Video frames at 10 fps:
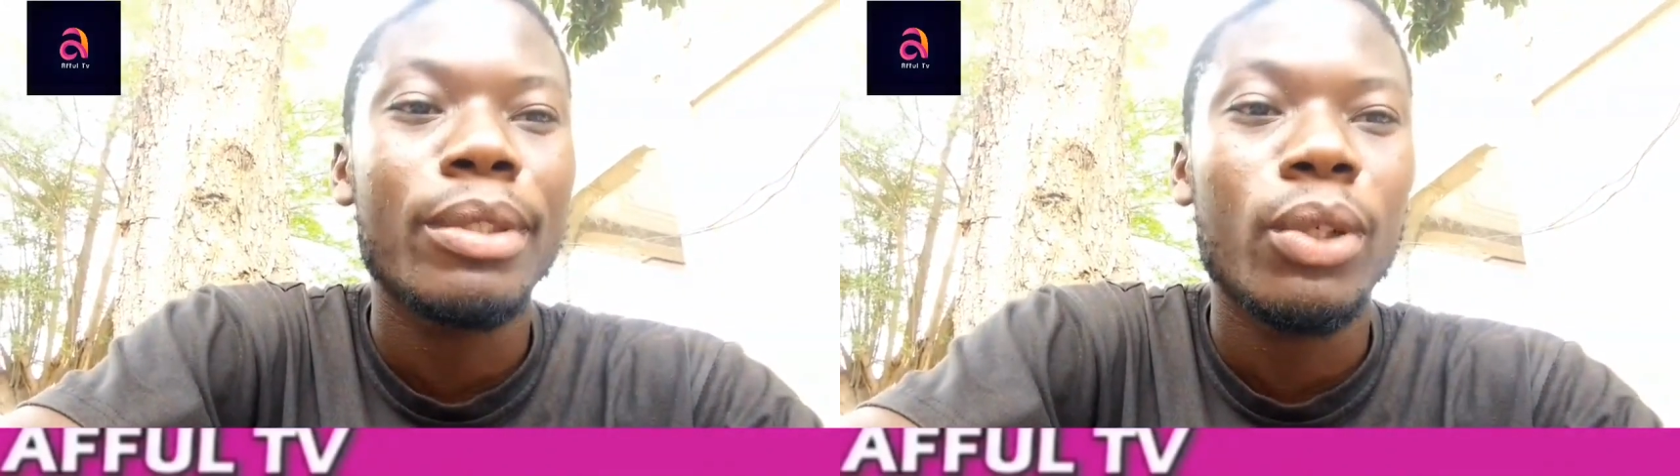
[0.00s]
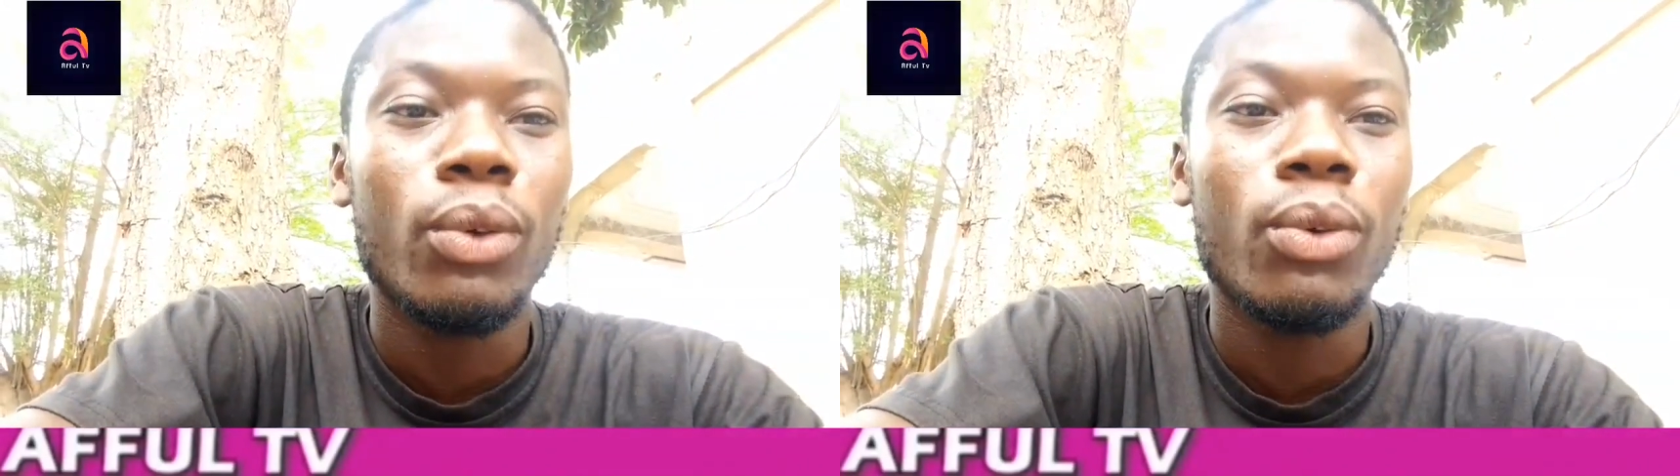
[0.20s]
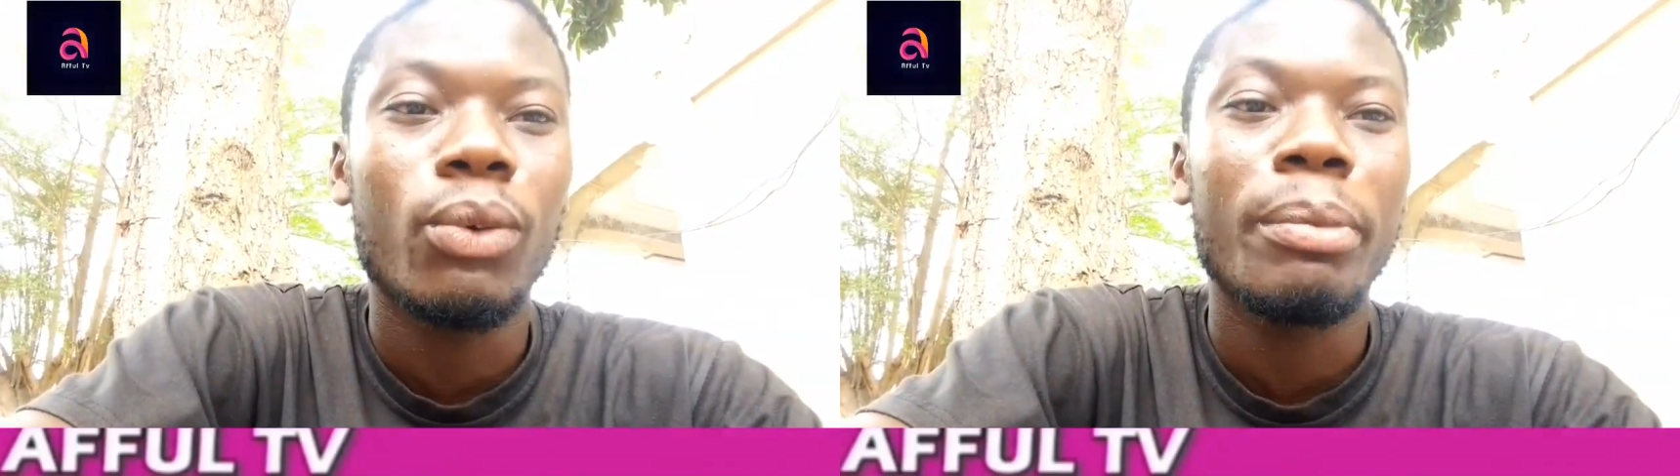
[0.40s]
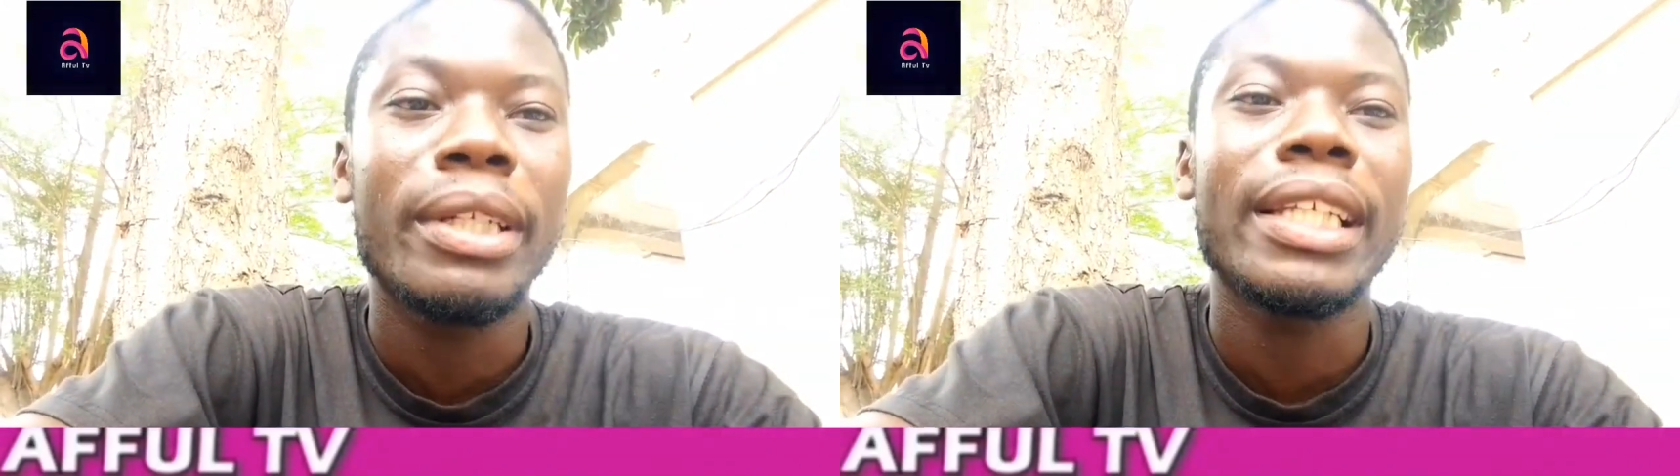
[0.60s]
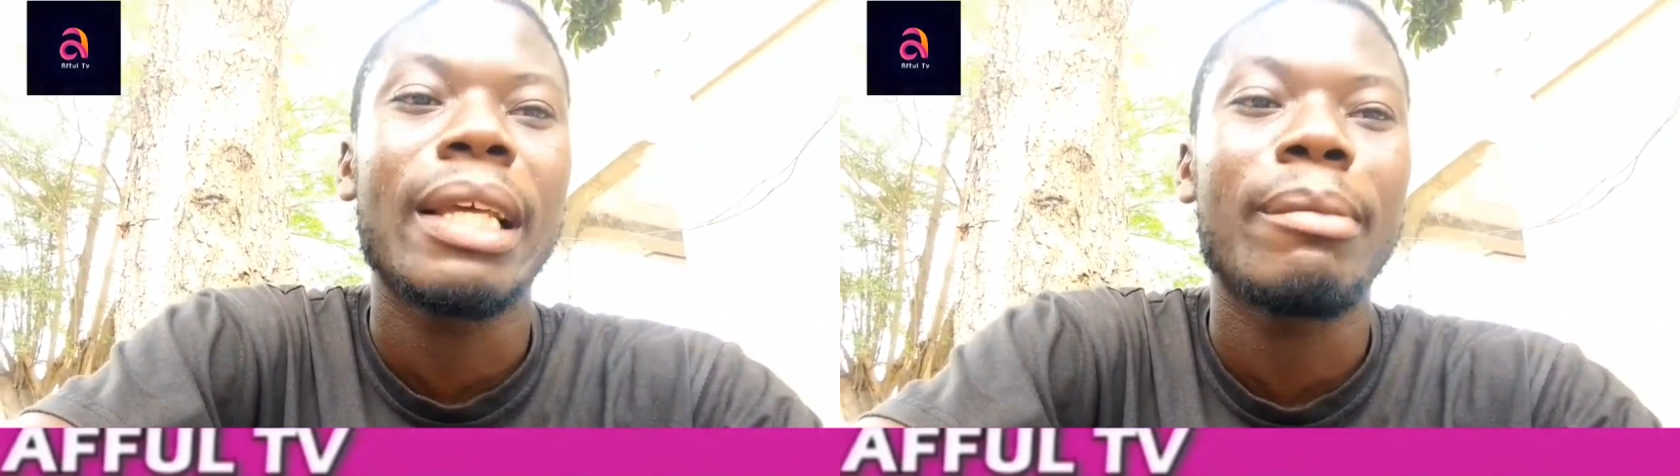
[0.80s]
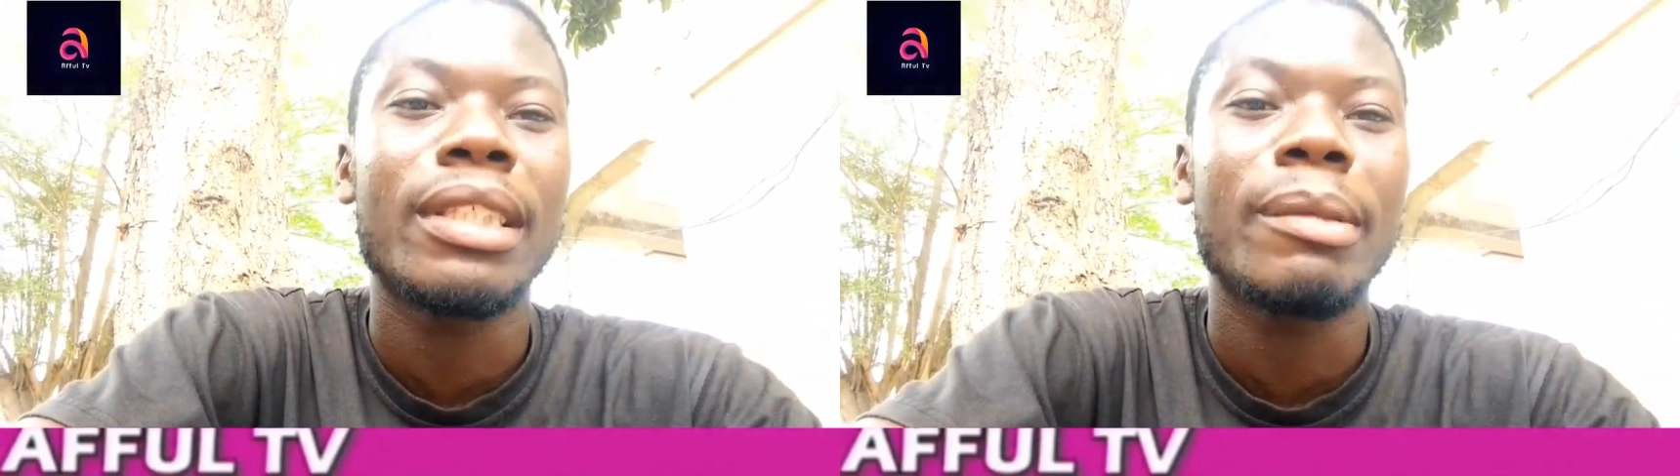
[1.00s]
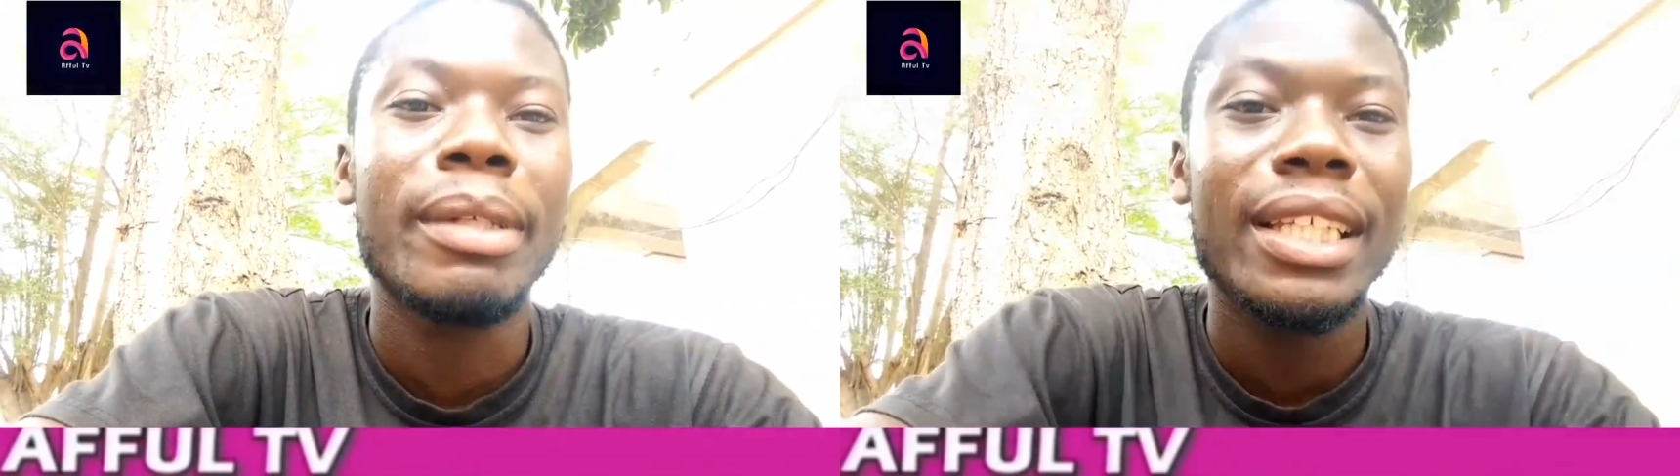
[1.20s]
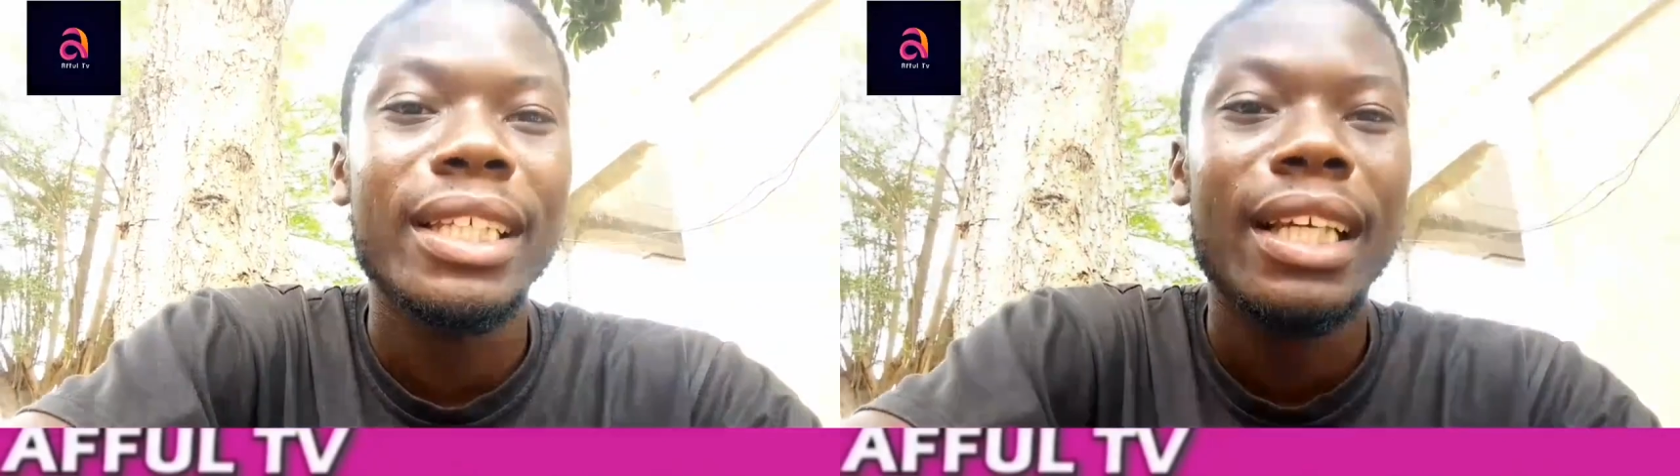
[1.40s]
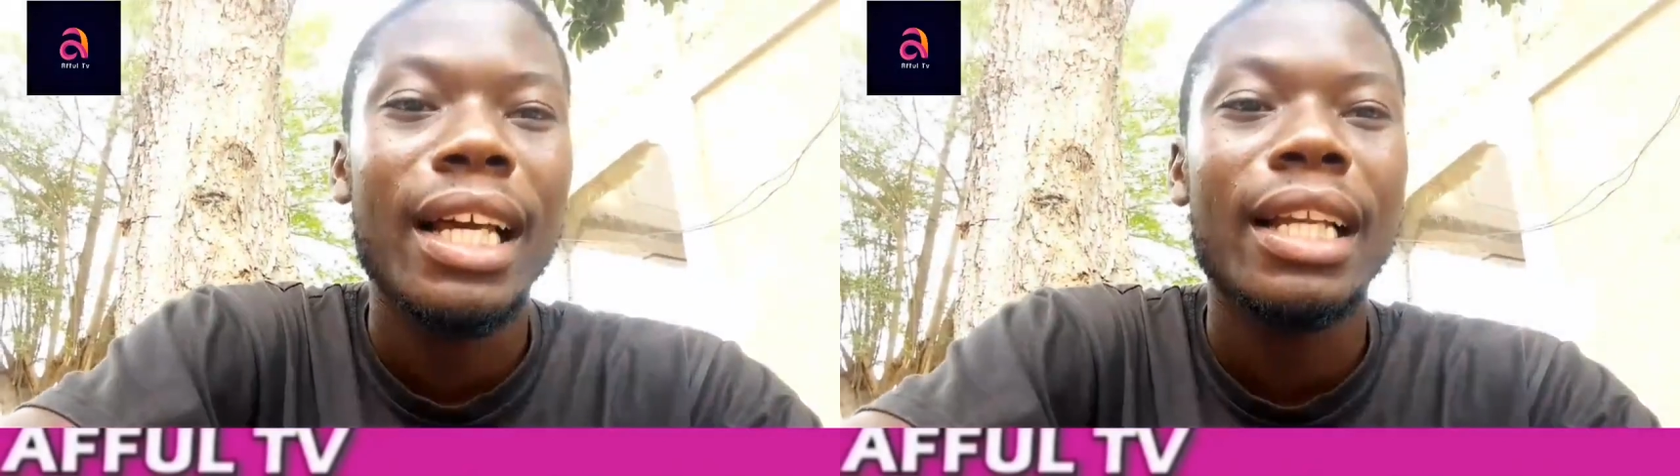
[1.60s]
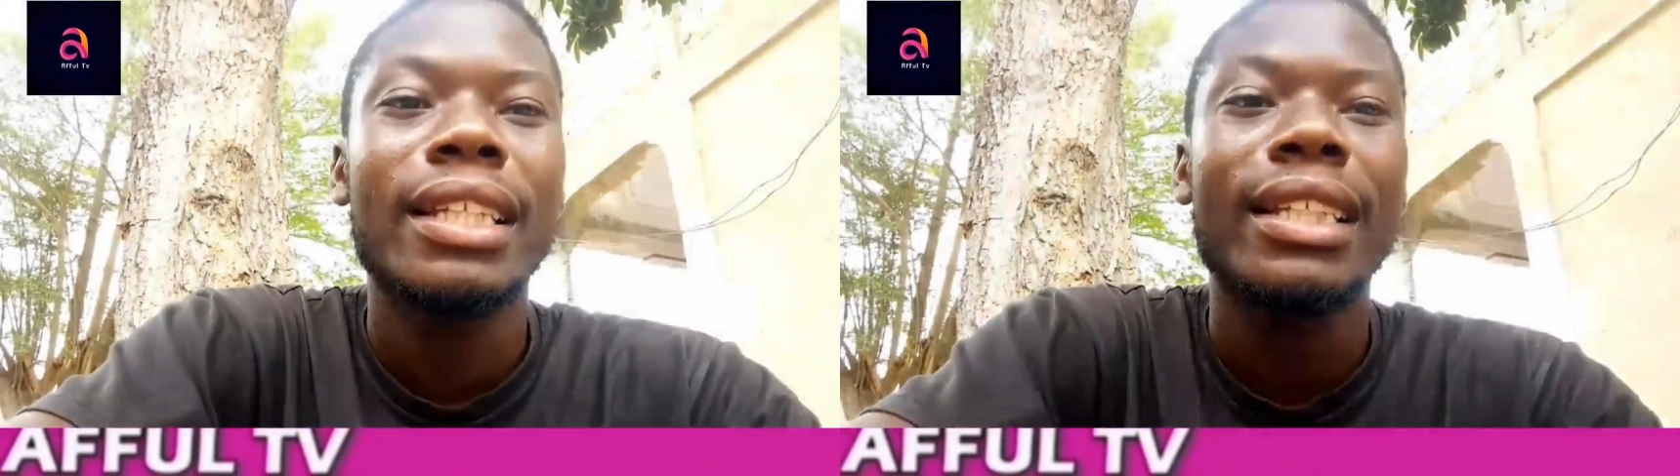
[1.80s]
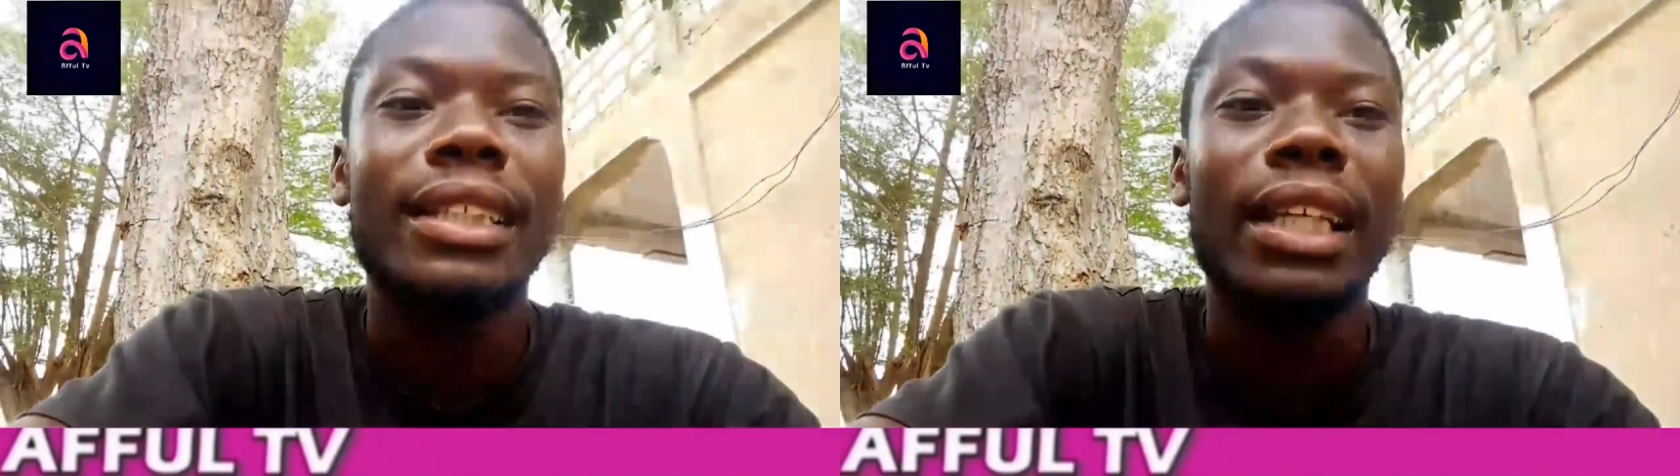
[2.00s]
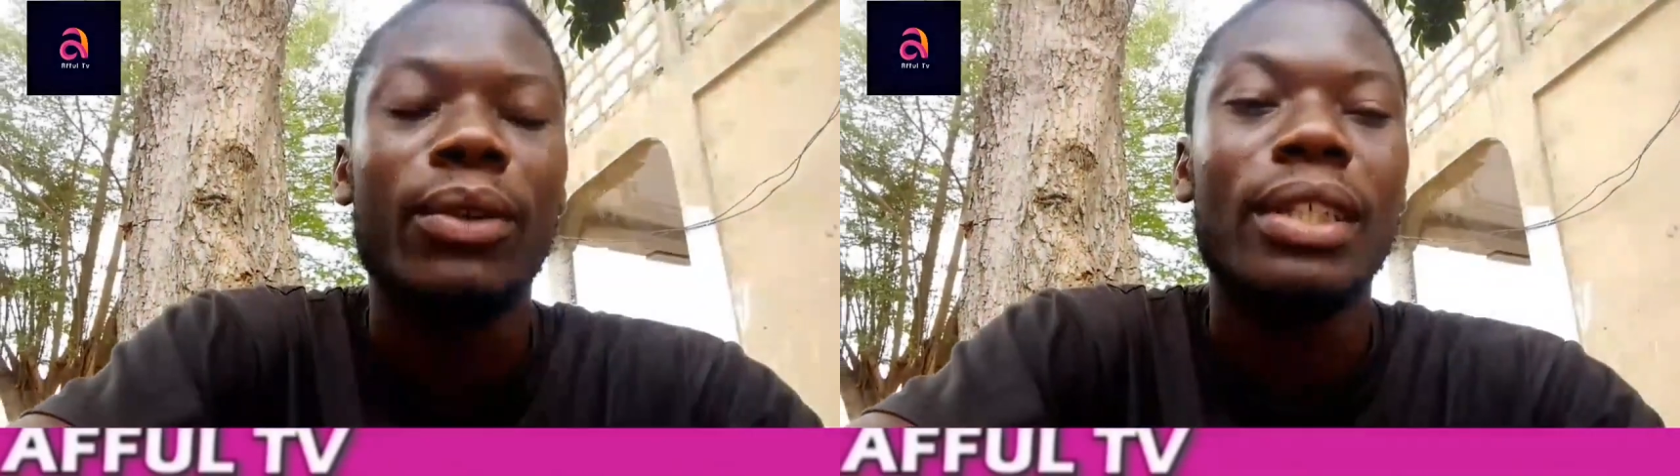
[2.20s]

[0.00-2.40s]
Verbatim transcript: with the A B C B D and the D J subscribe,